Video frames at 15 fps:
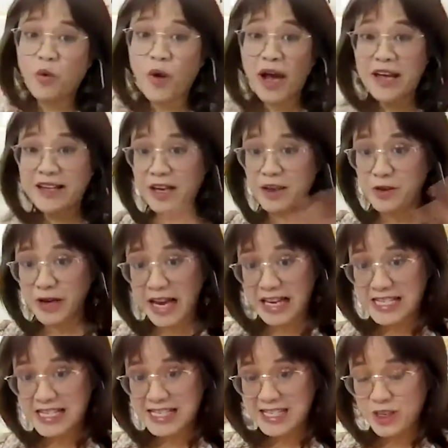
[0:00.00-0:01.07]
a way that you
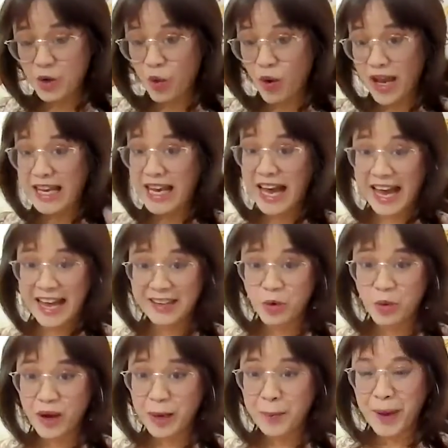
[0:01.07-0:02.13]
can see the wing and
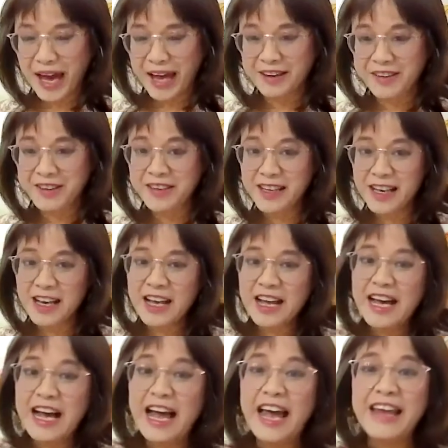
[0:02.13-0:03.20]
the wing pattern.
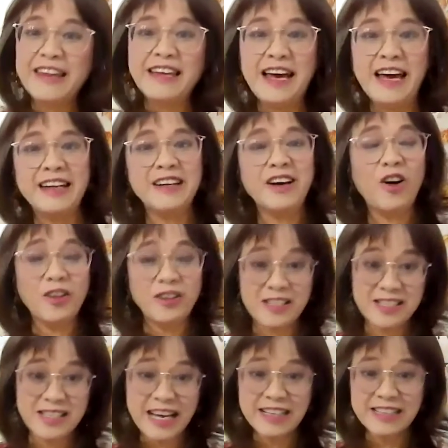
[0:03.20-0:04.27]
And then on
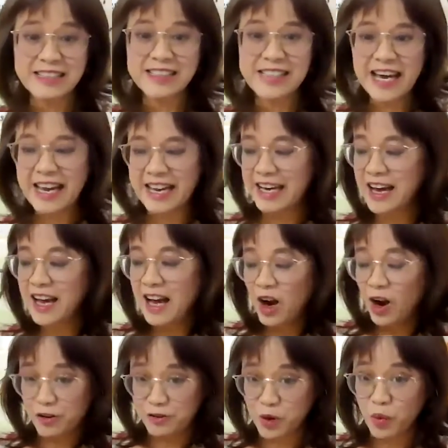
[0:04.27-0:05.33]
the second day
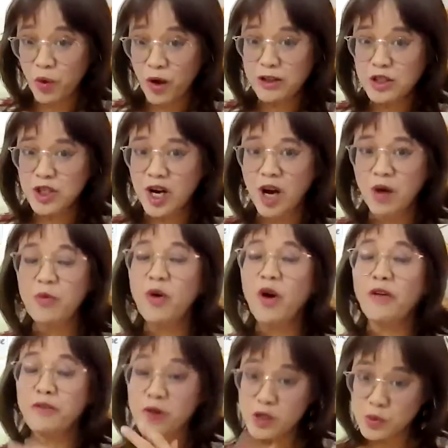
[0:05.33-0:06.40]
of the workshop,
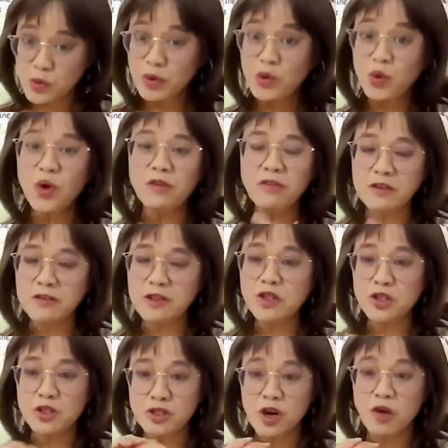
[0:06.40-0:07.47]
of course, we'll do a
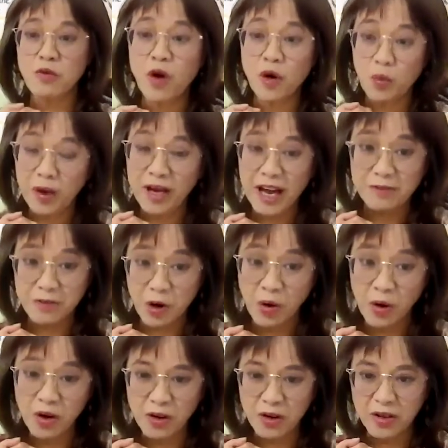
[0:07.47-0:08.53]
revision of what we have
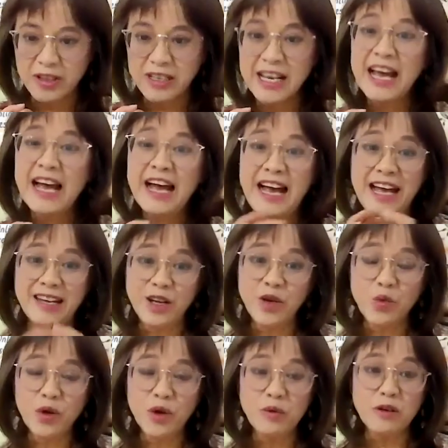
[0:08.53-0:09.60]
all learned. And
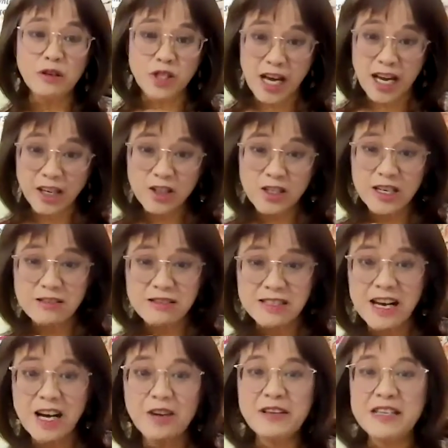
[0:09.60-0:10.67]
then we will challenge
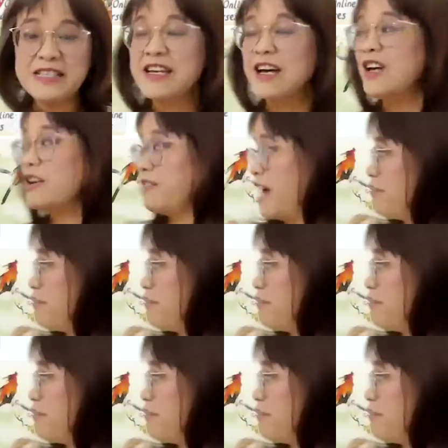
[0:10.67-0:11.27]
ourselves, instead of